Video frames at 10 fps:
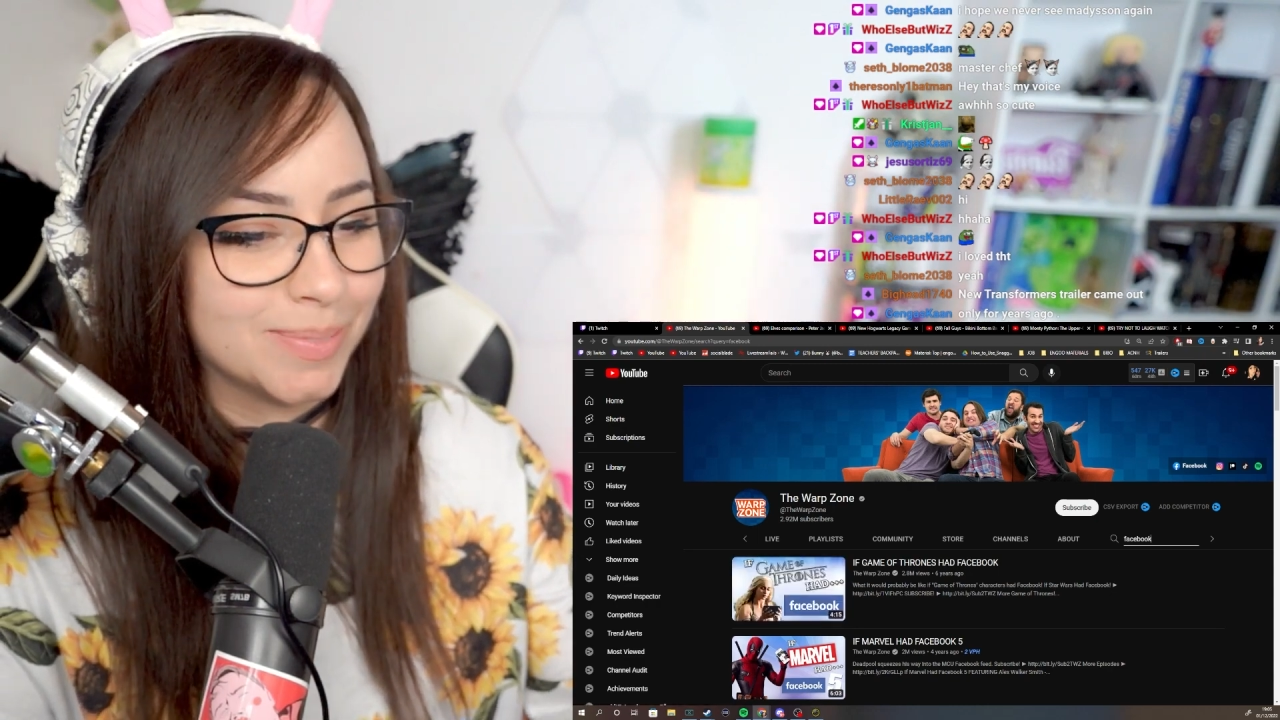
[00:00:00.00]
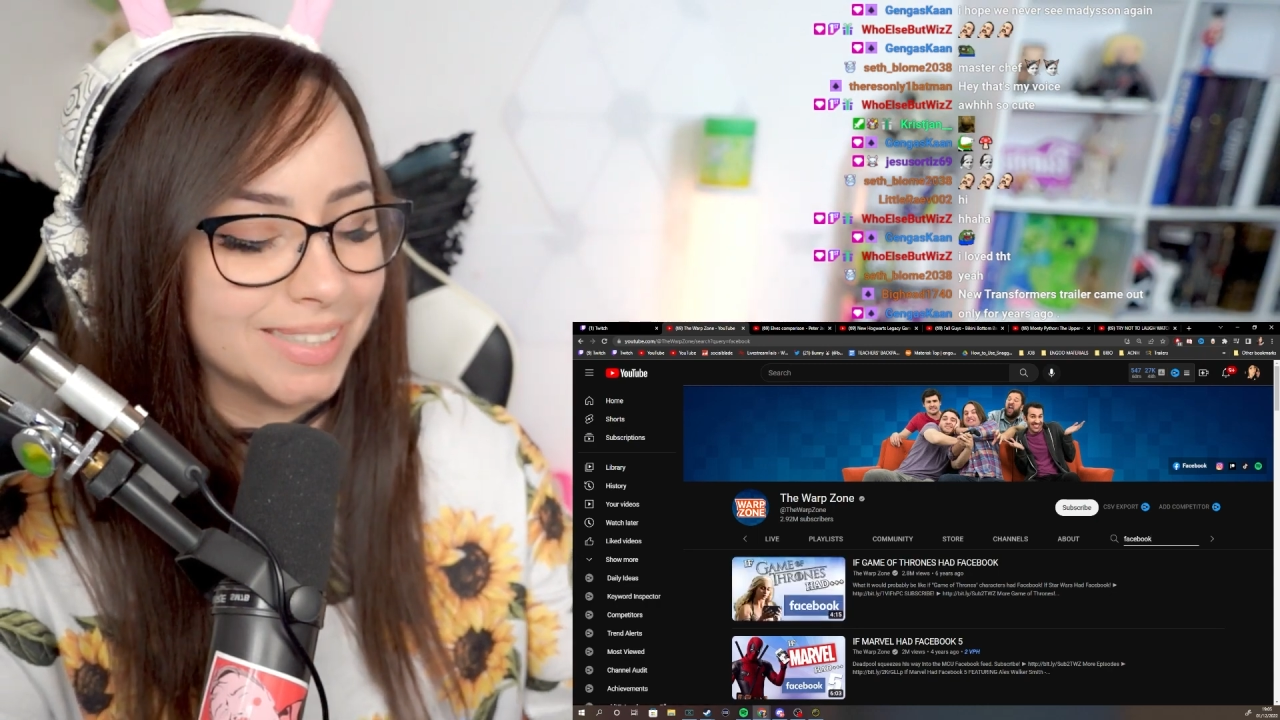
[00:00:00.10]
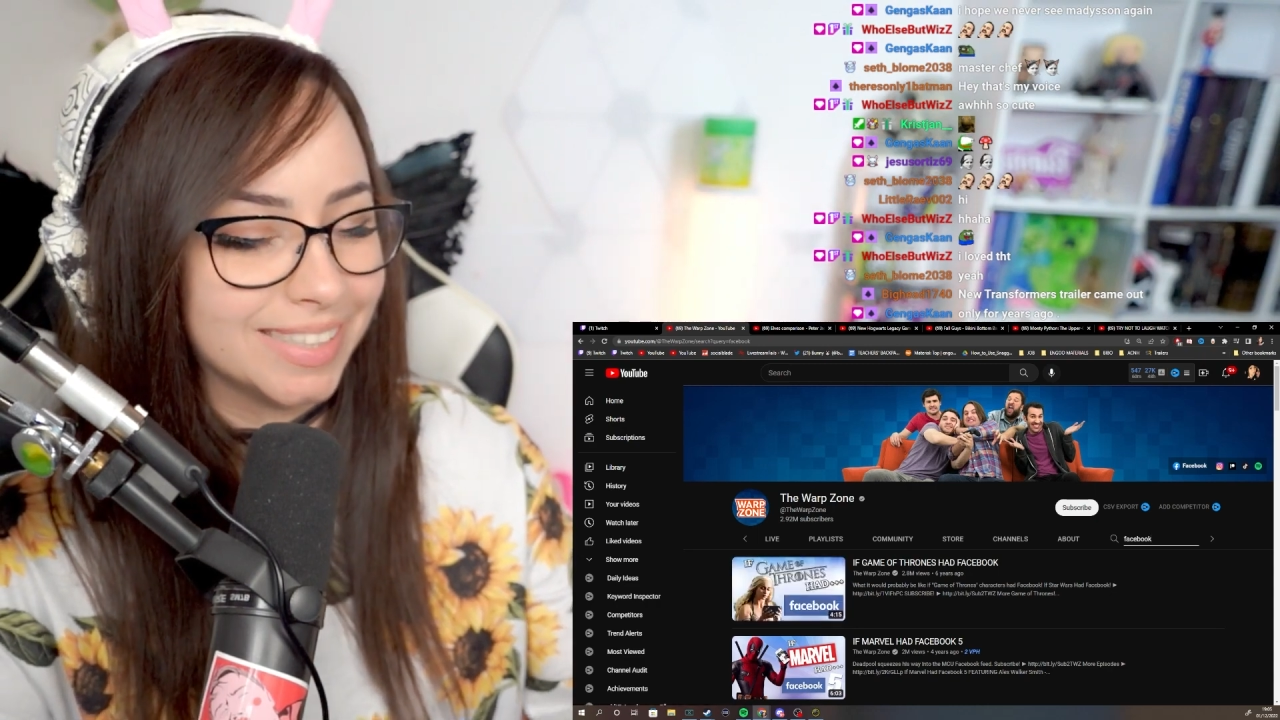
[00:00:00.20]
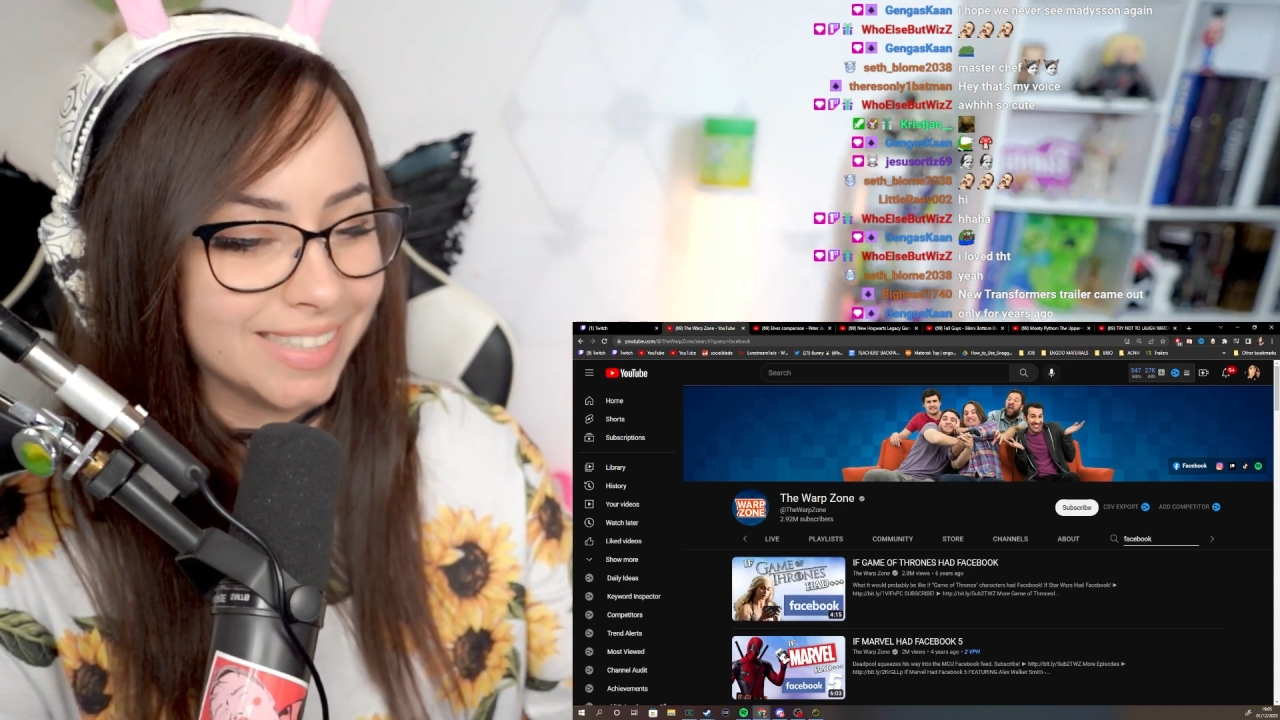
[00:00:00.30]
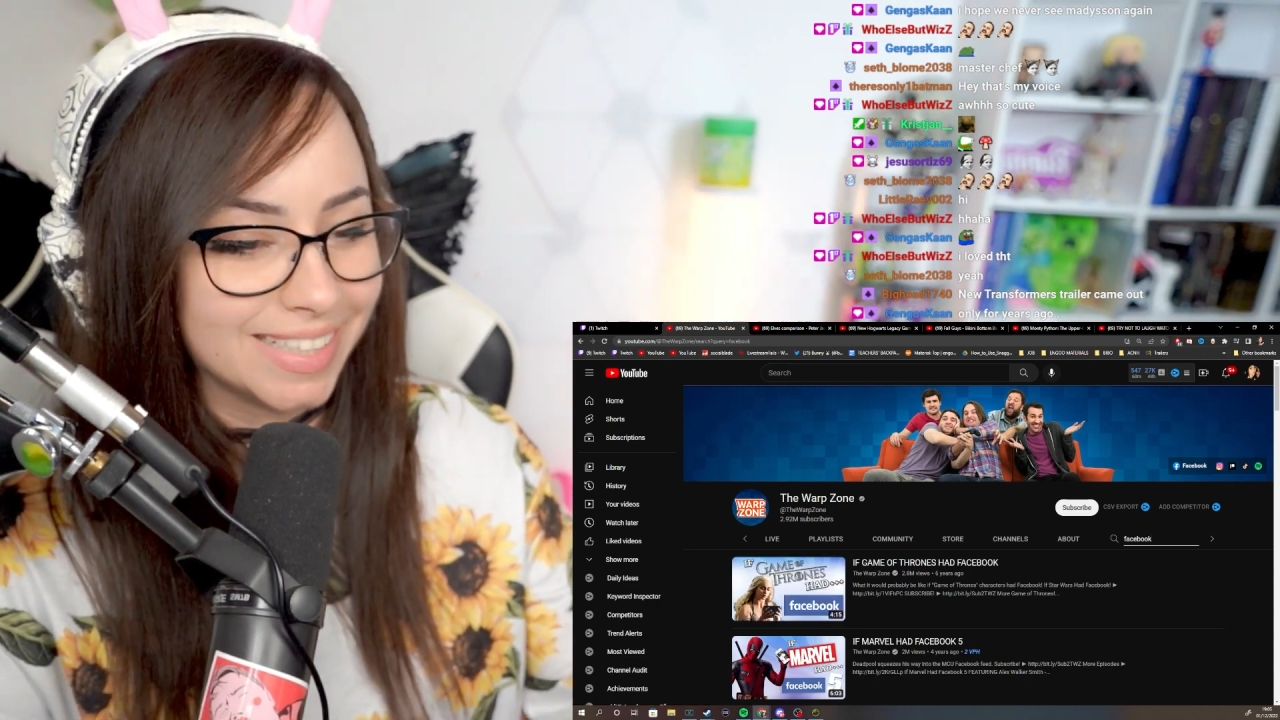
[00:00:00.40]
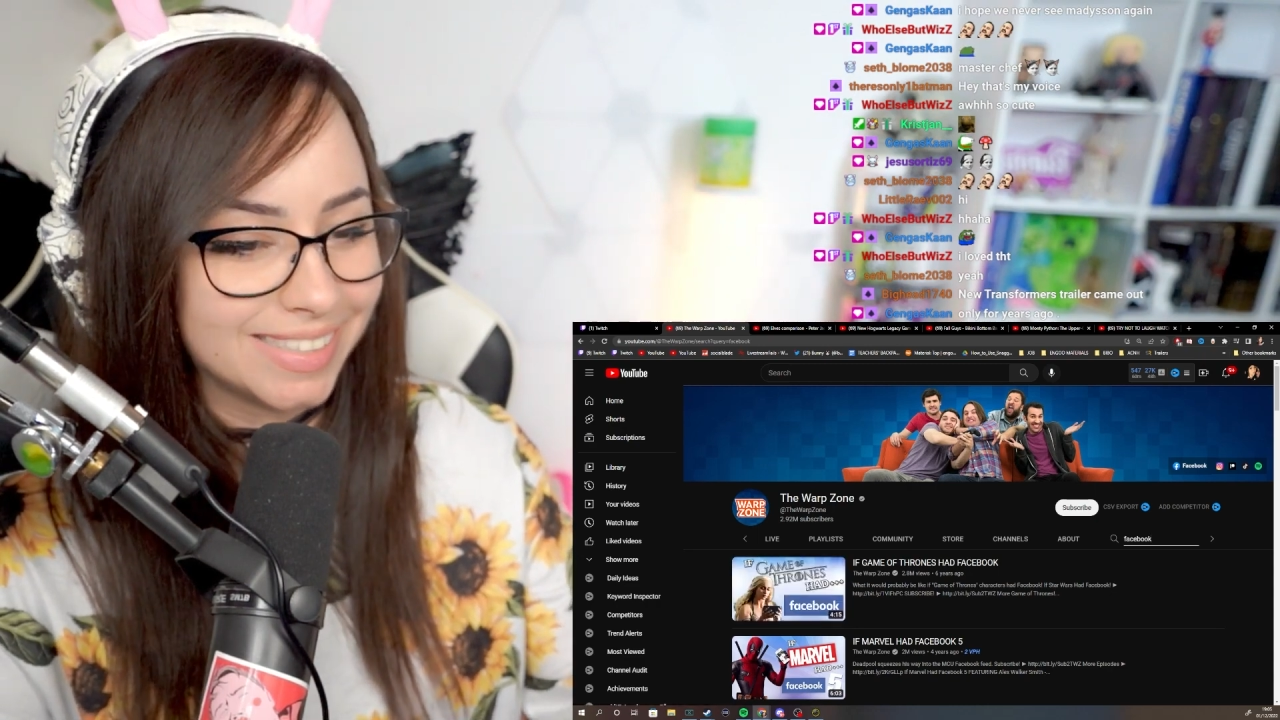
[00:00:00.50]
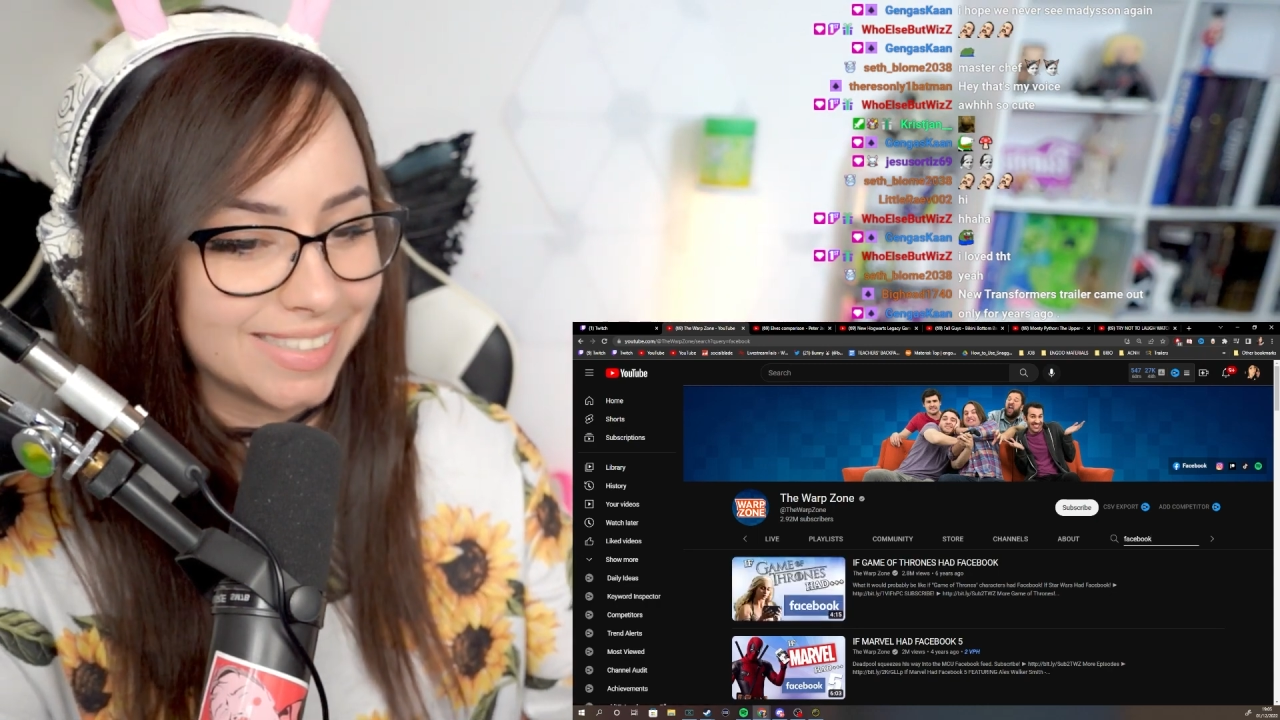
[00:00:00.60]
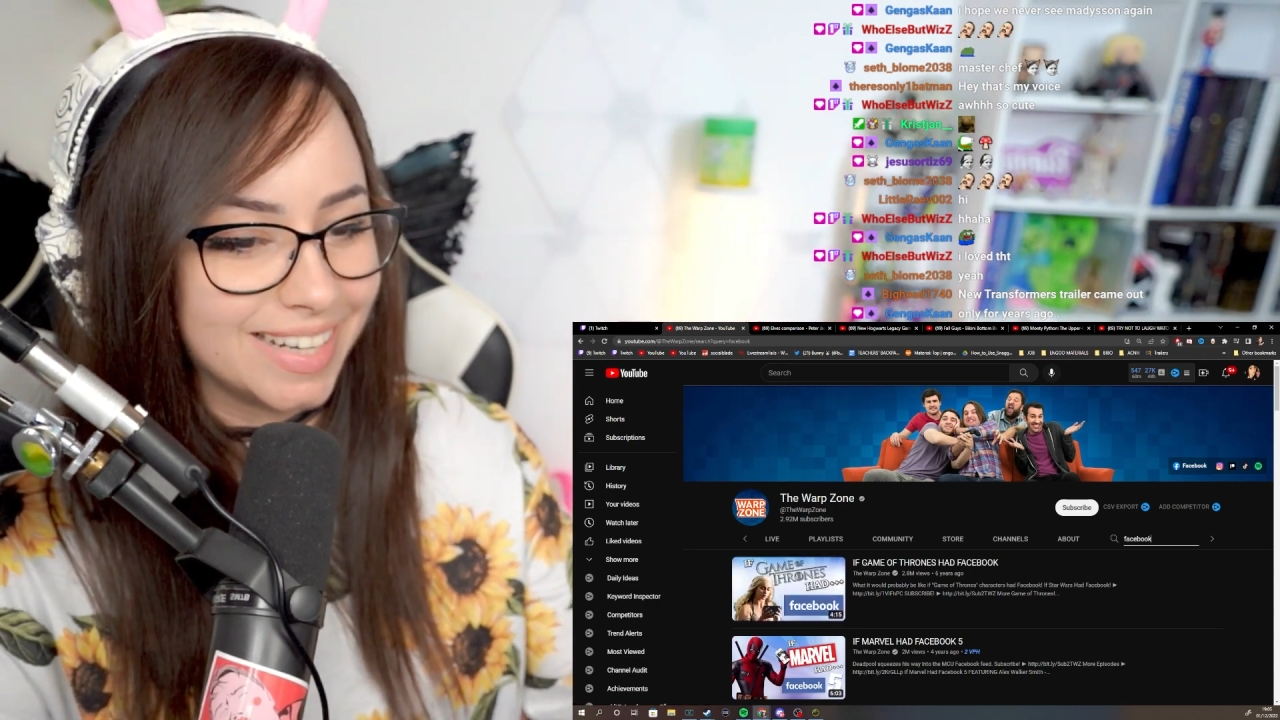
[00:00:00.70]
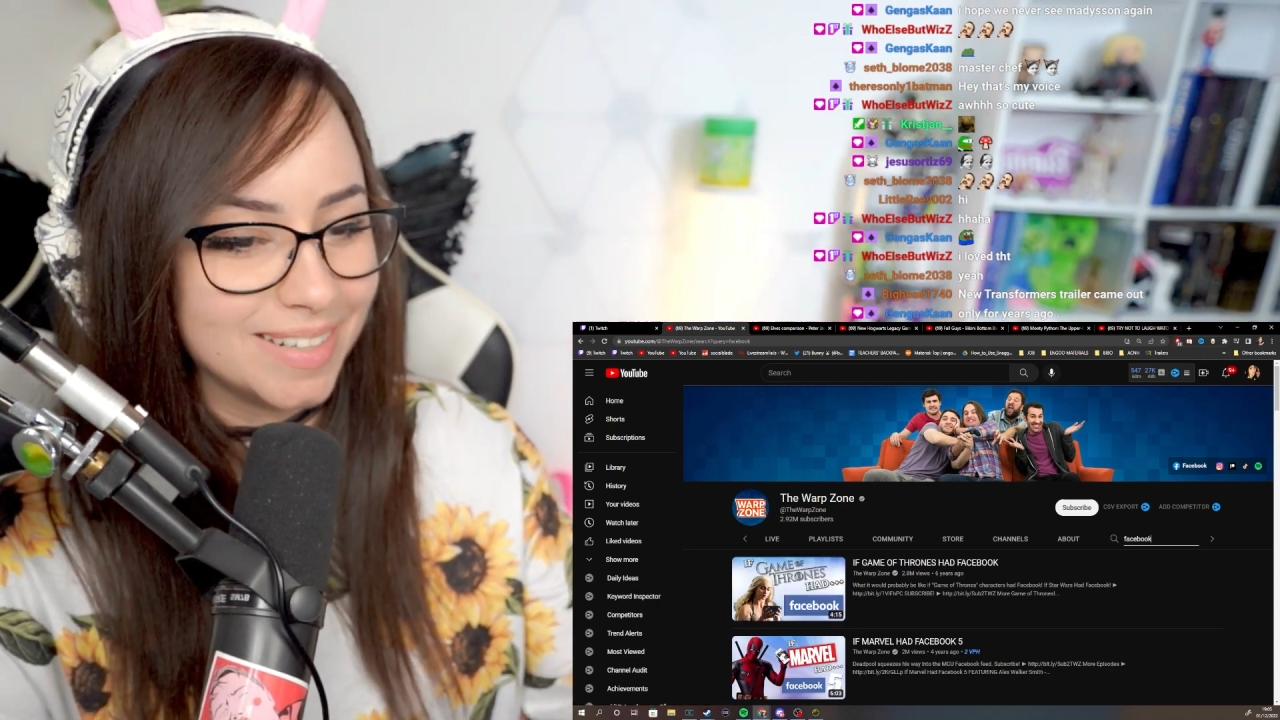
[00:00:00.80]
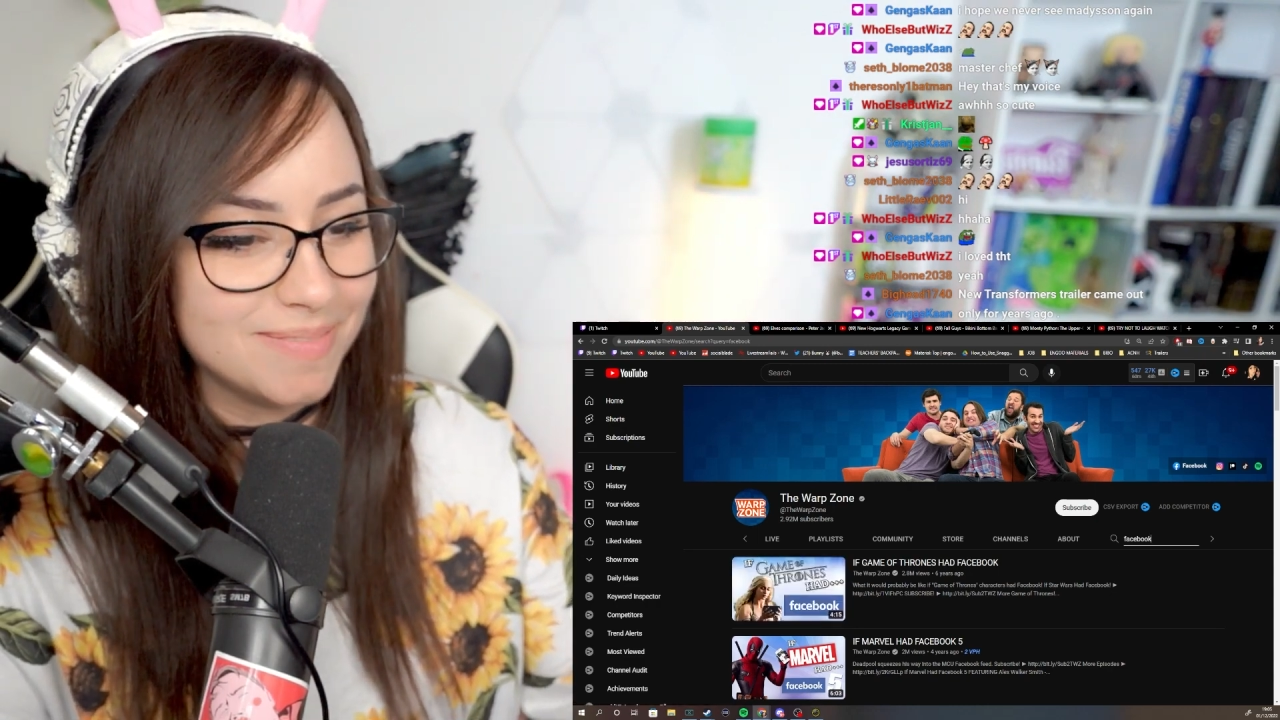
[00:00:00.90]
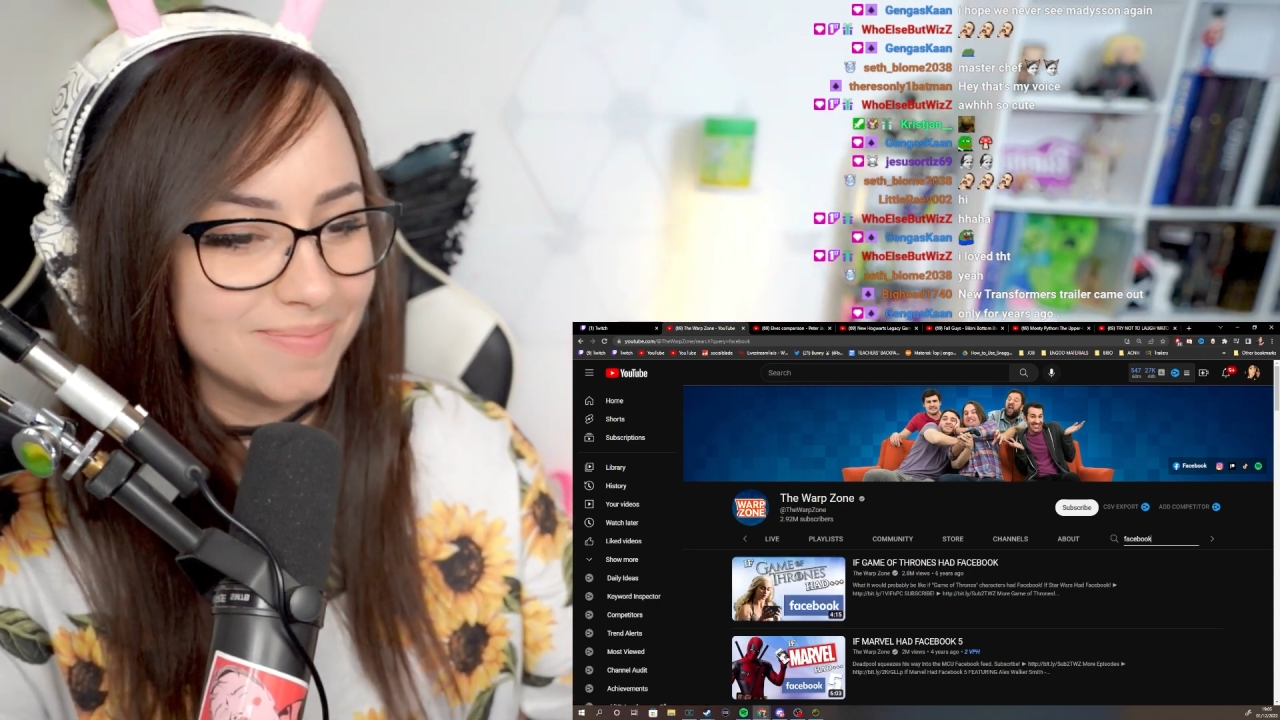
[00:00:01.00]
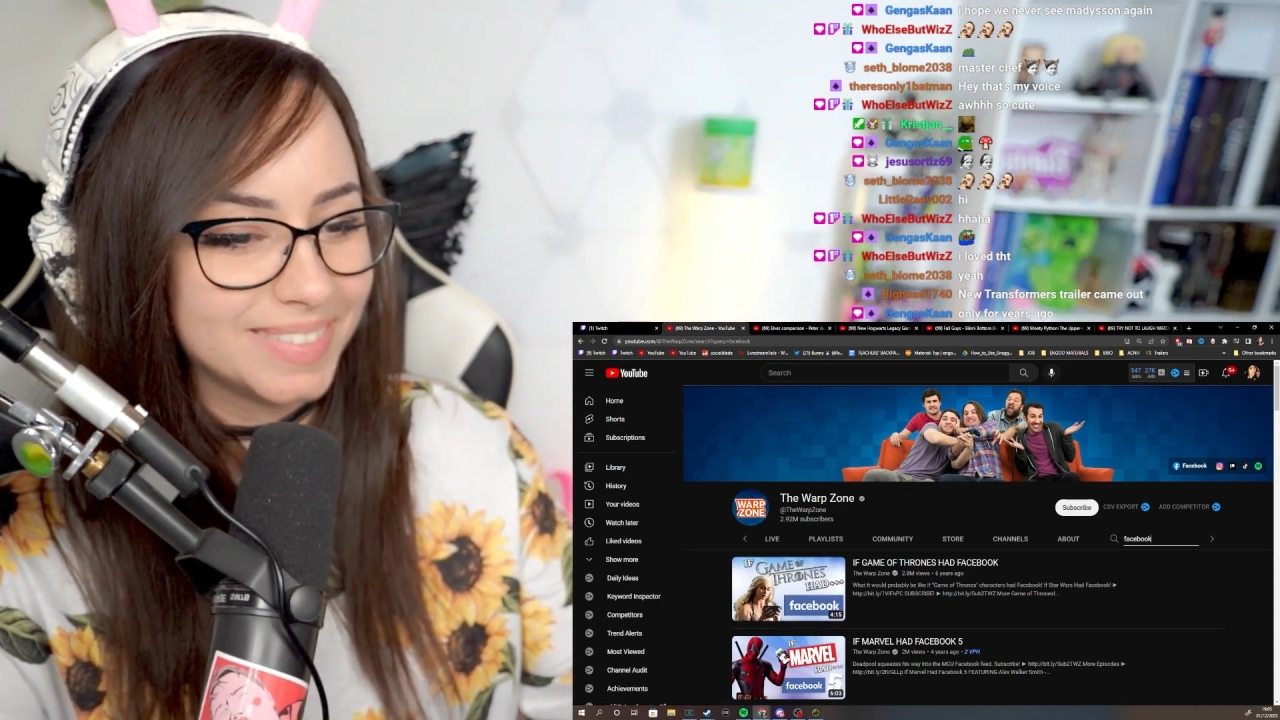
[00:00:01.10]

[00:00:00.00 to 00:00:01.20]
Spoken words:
well next time.